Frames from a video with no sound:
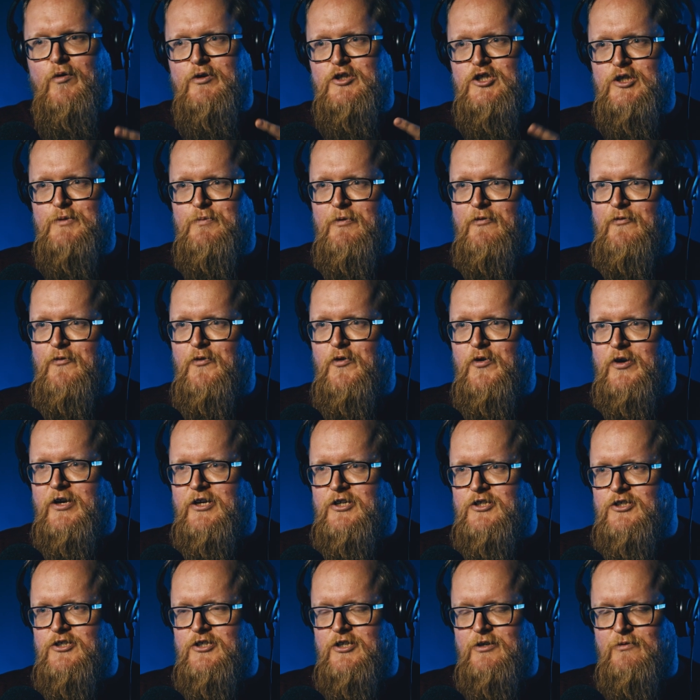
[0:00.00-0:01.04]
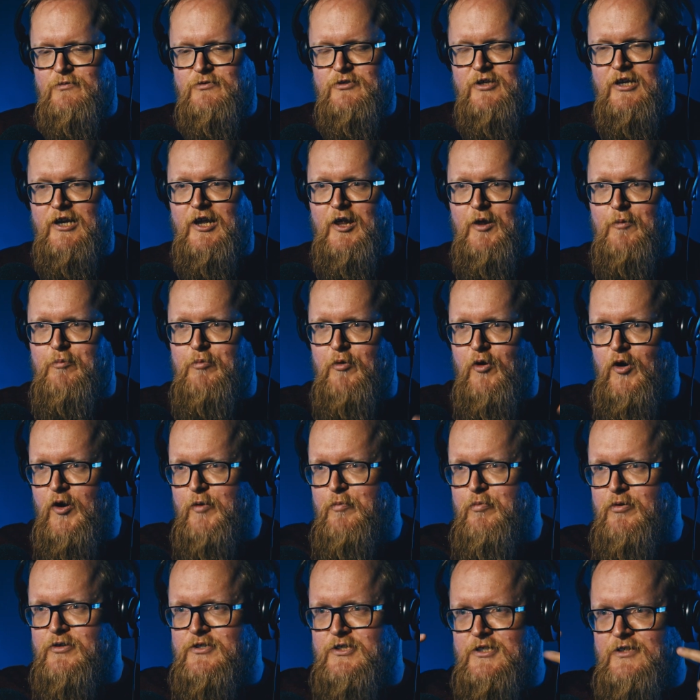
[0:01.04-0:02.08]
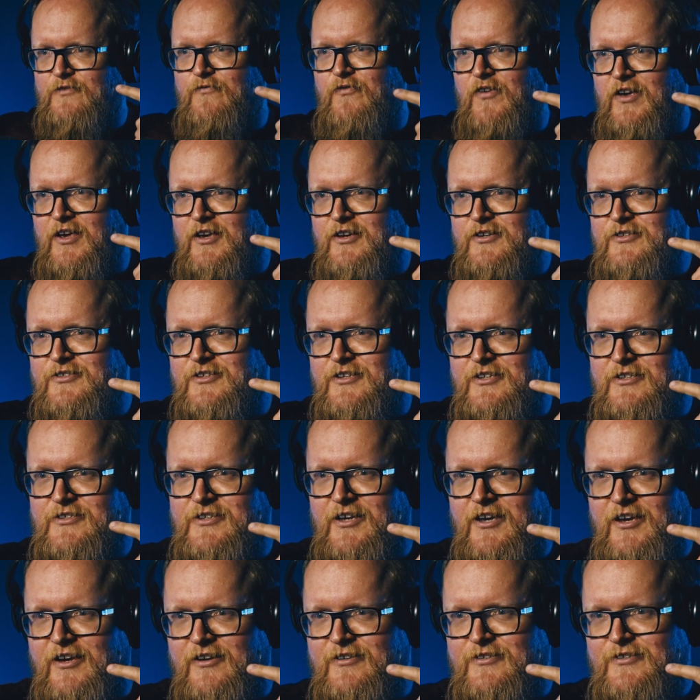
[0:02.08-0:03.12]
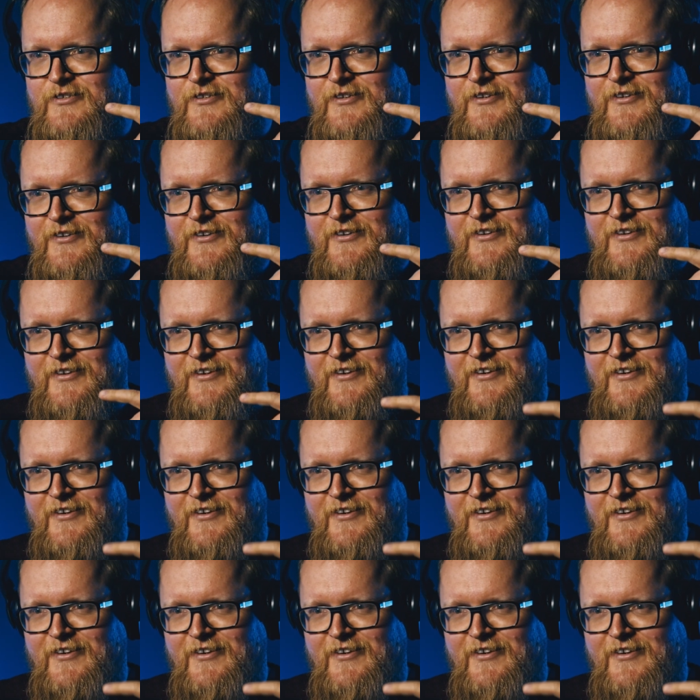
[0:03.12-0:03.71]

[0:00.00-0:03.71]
Well, just before he shoots, a little boy puts his fingers in his ears.